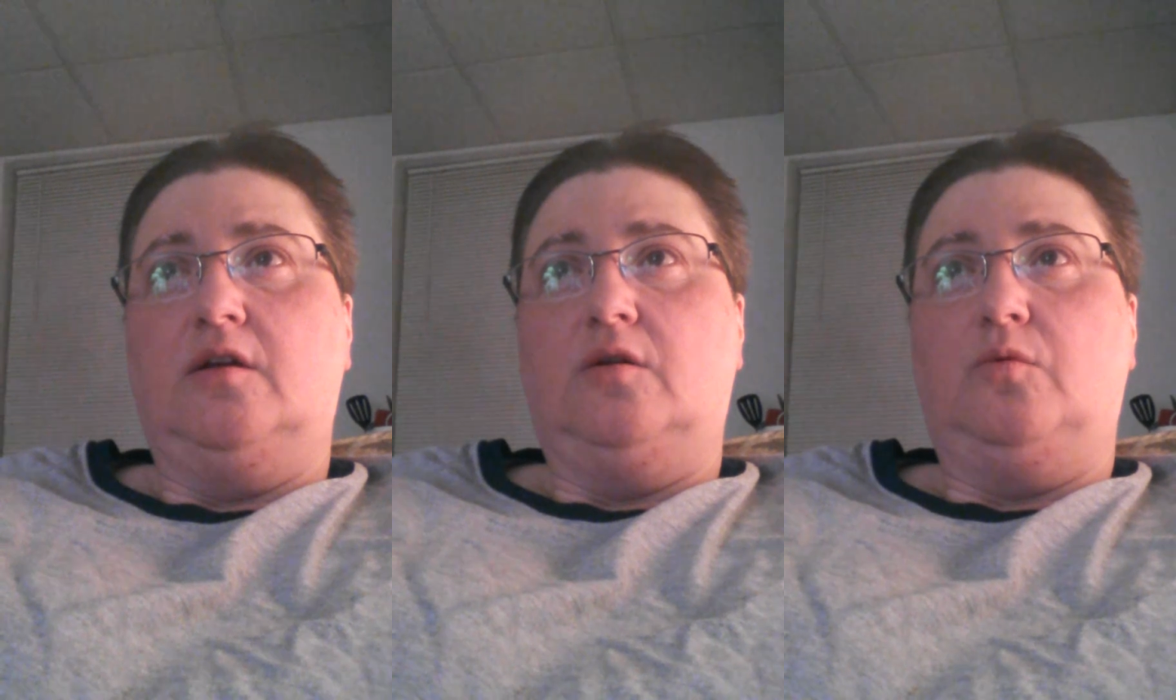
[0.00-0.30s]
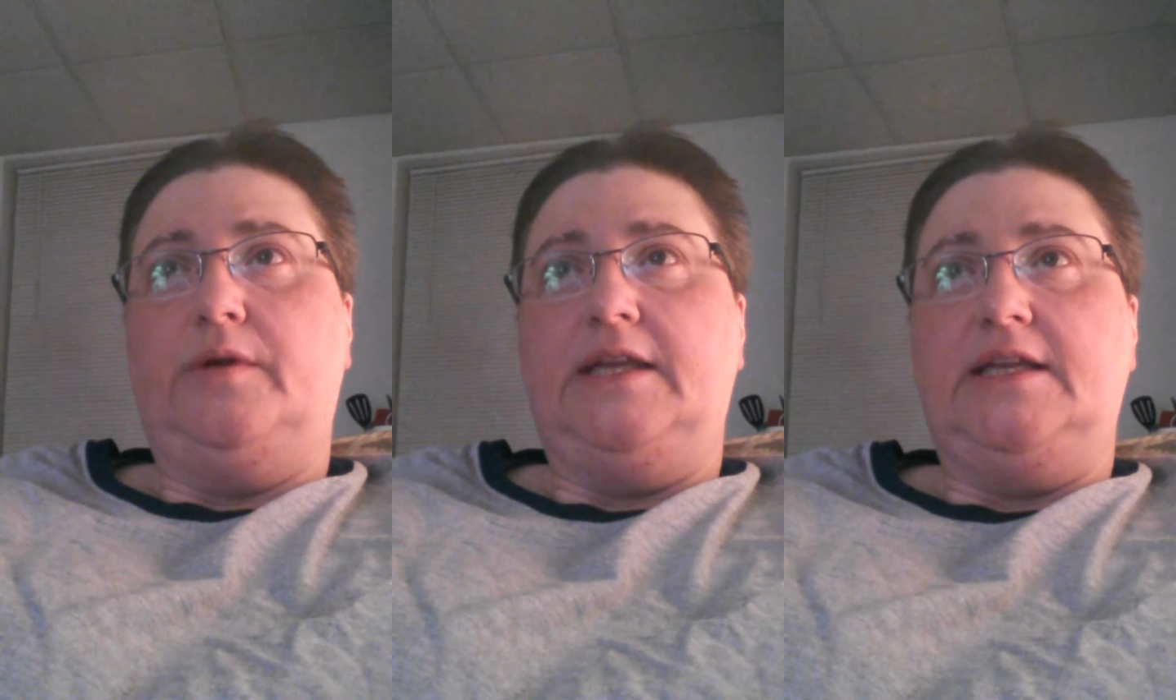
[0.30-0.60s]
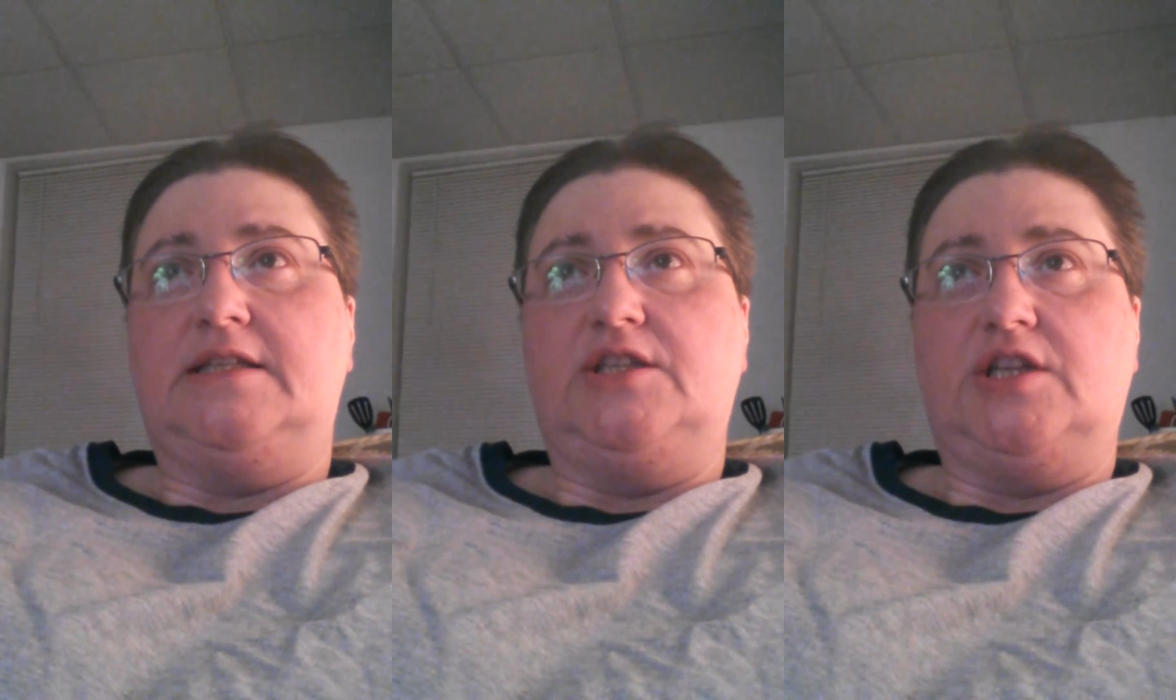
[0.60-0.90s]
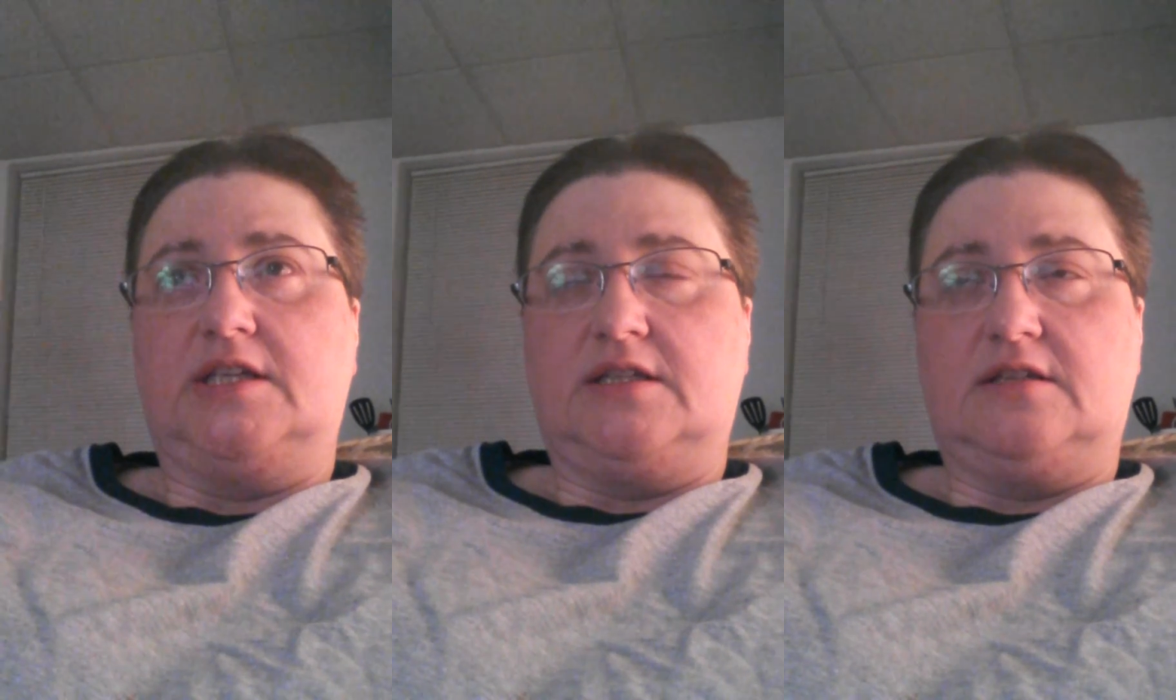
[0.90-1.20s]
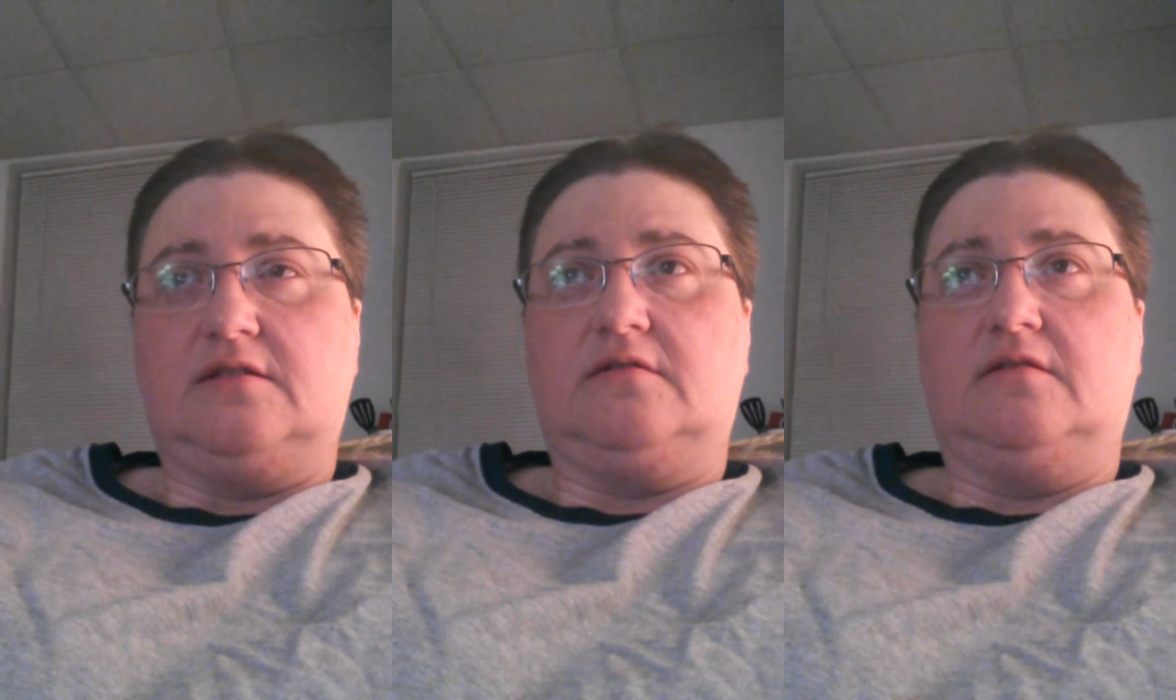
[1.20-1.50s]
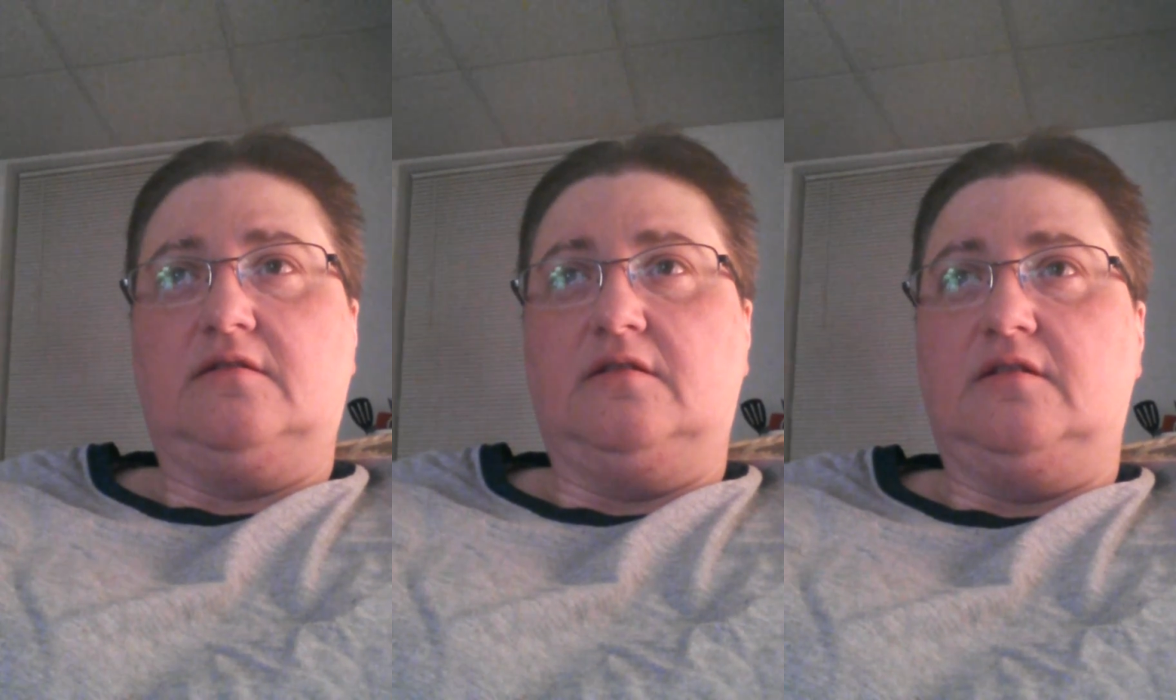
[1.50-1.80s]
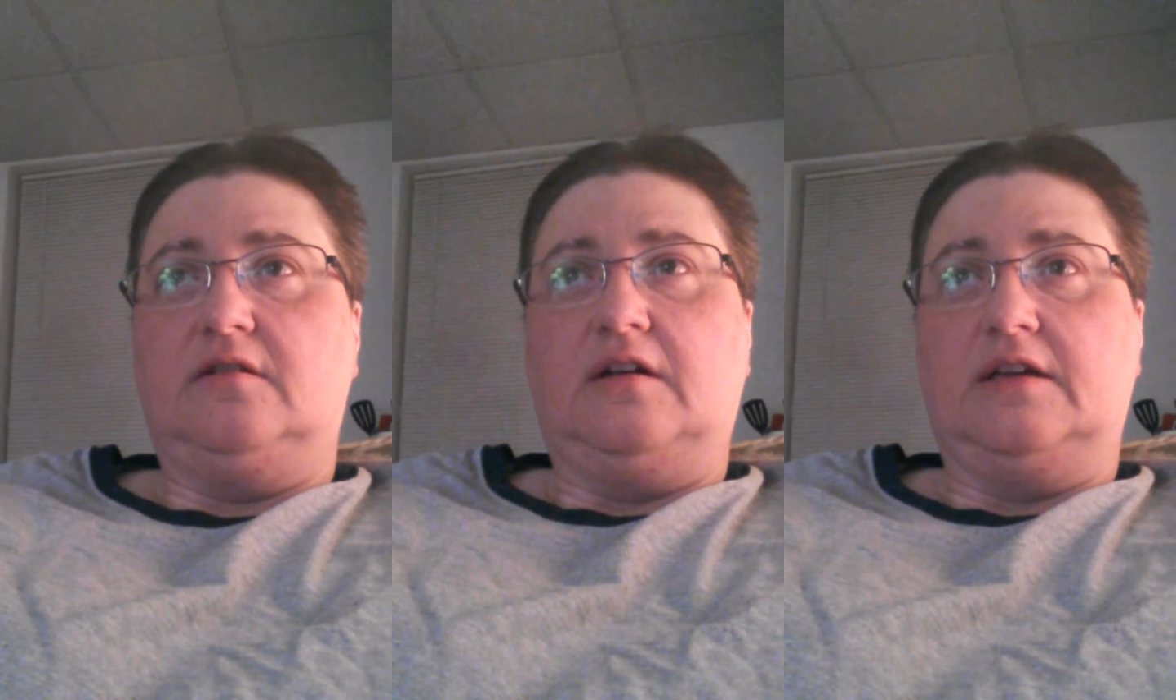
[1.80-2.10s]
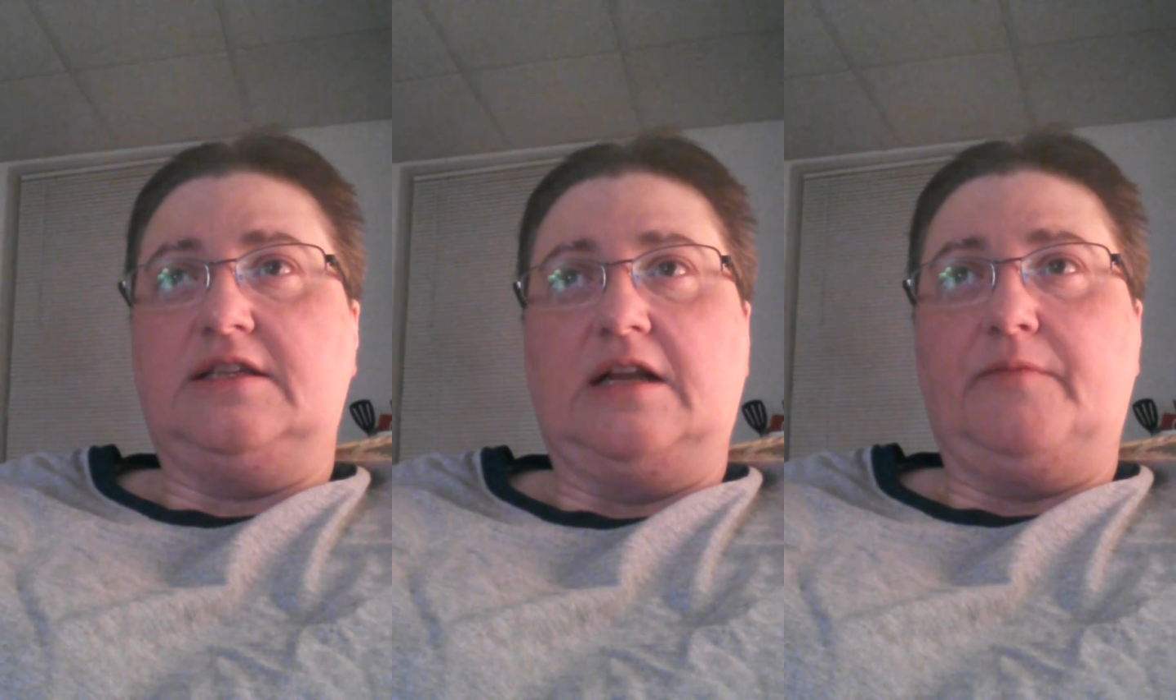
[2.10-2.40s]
We need to just, like I said,